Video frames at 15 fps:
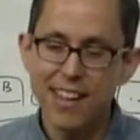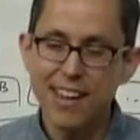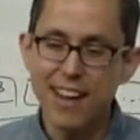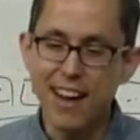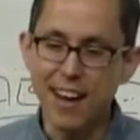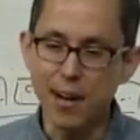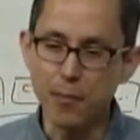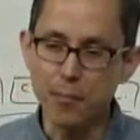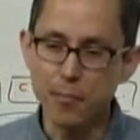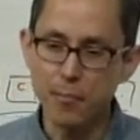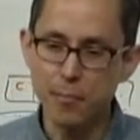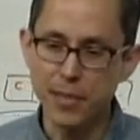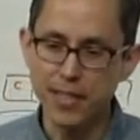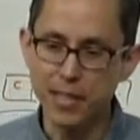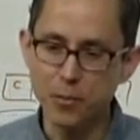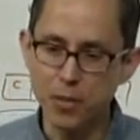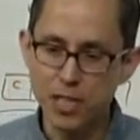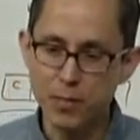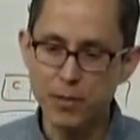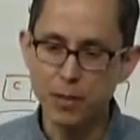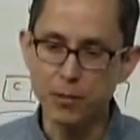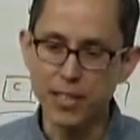Um, but then once
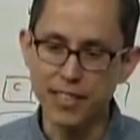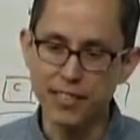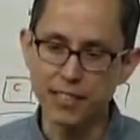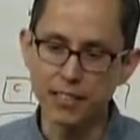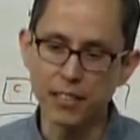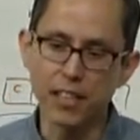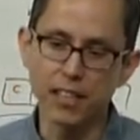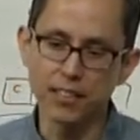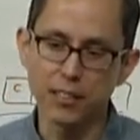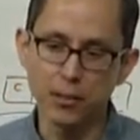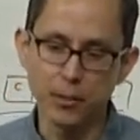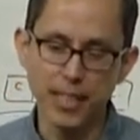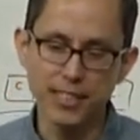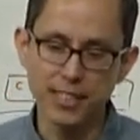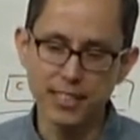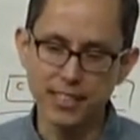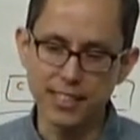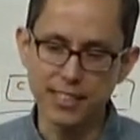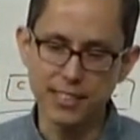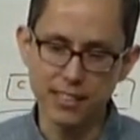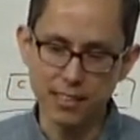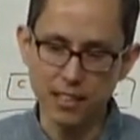we were ready to launch, we actually
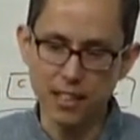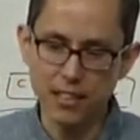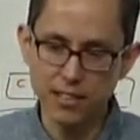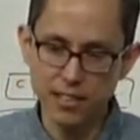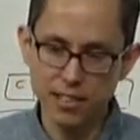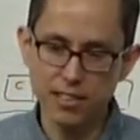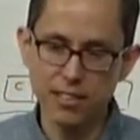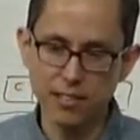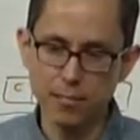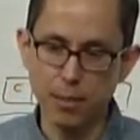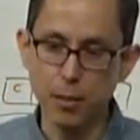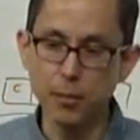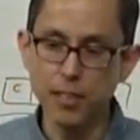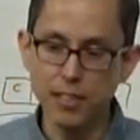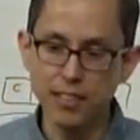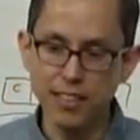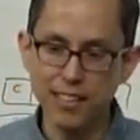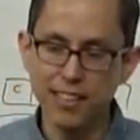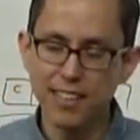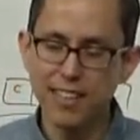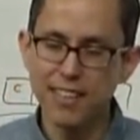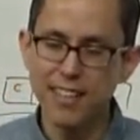didn't launch publicly
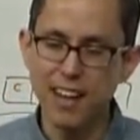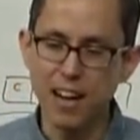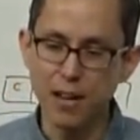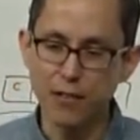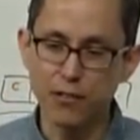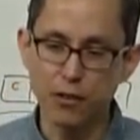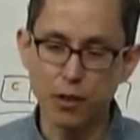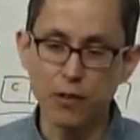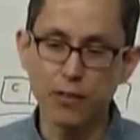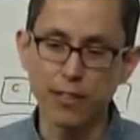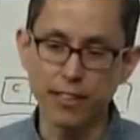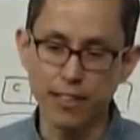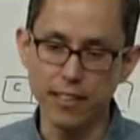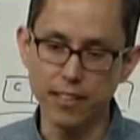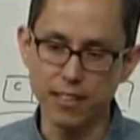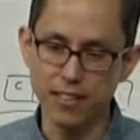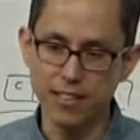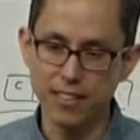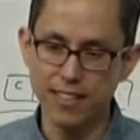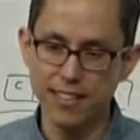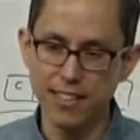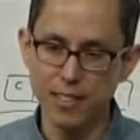uh, for over a year.
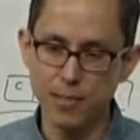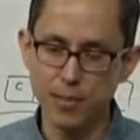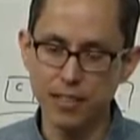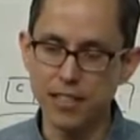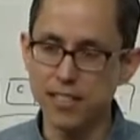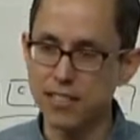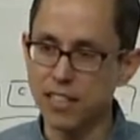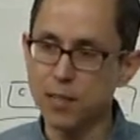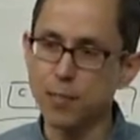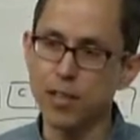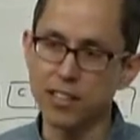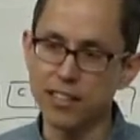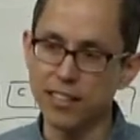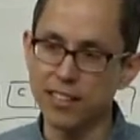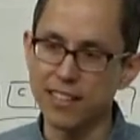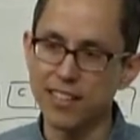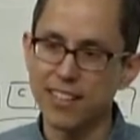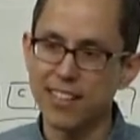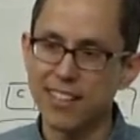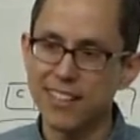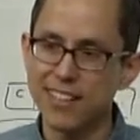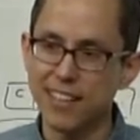And that's because in our market,
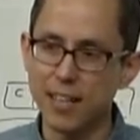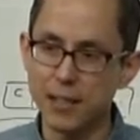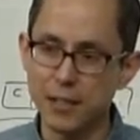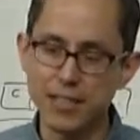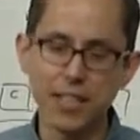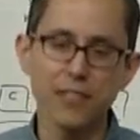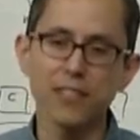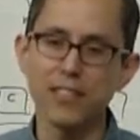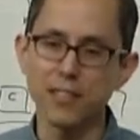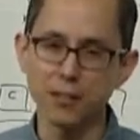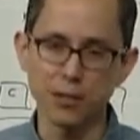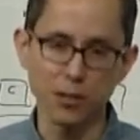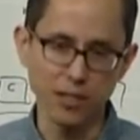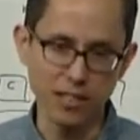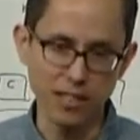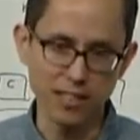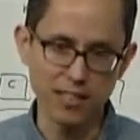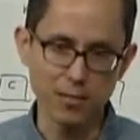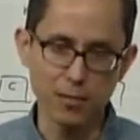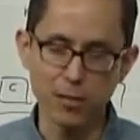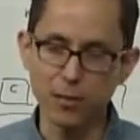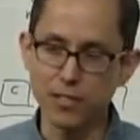uh, there are definitely no
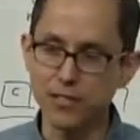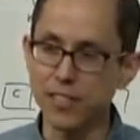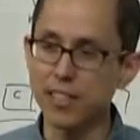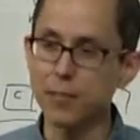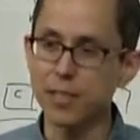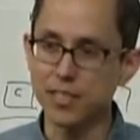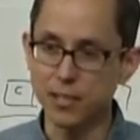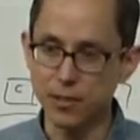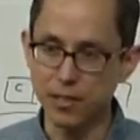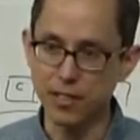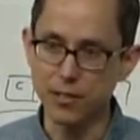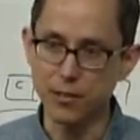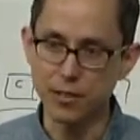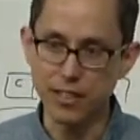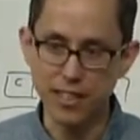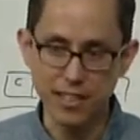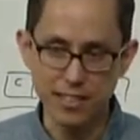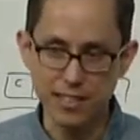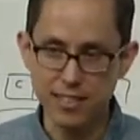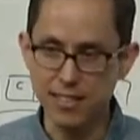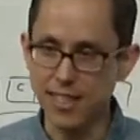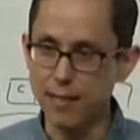shortcuts. We're doing very mission critical things.
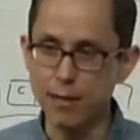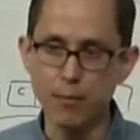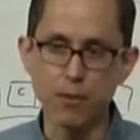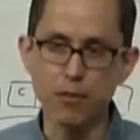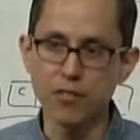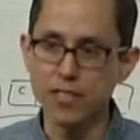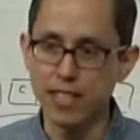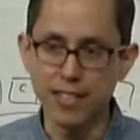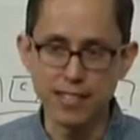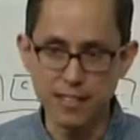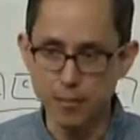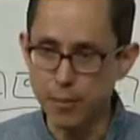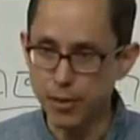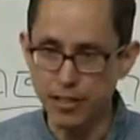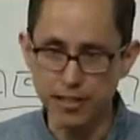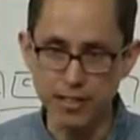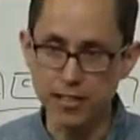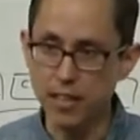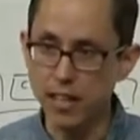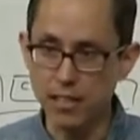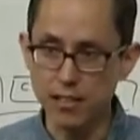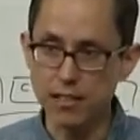Today we move tens of billions of
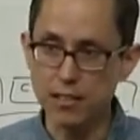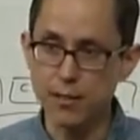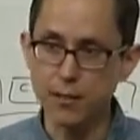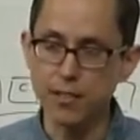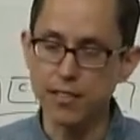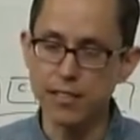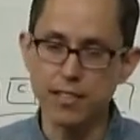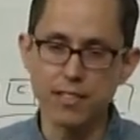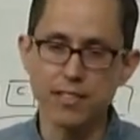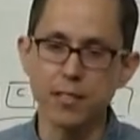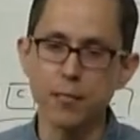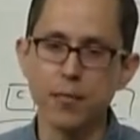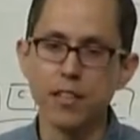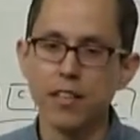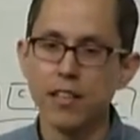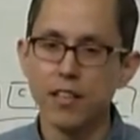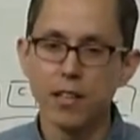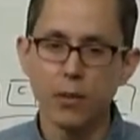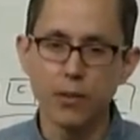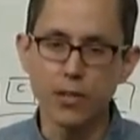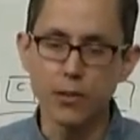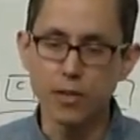dollars through the system.
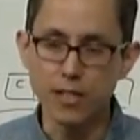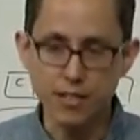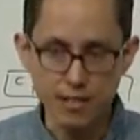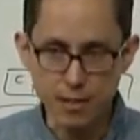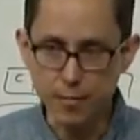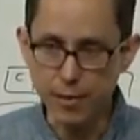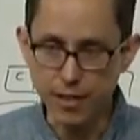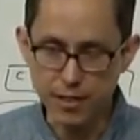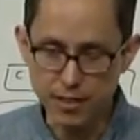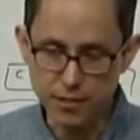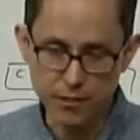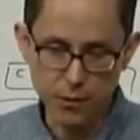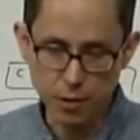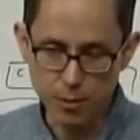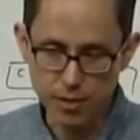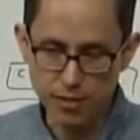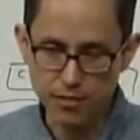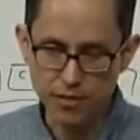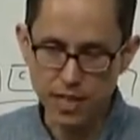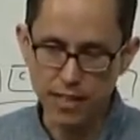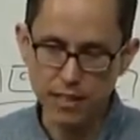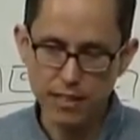We do hundreds of millions of forms and
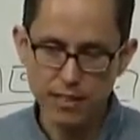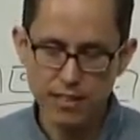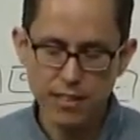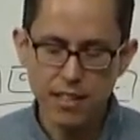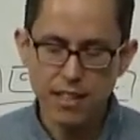filings.